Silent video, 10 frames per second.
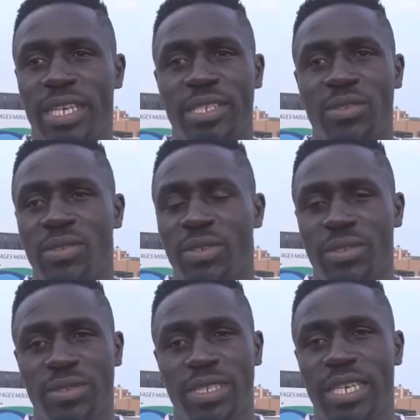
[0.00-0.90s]
and
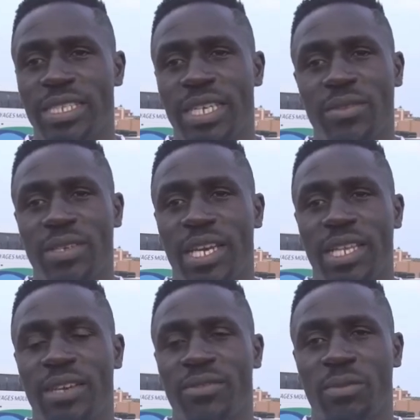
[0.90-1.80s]
Kenya, we are
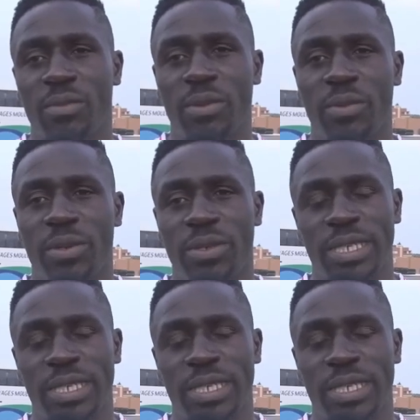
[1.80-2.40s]
loving people,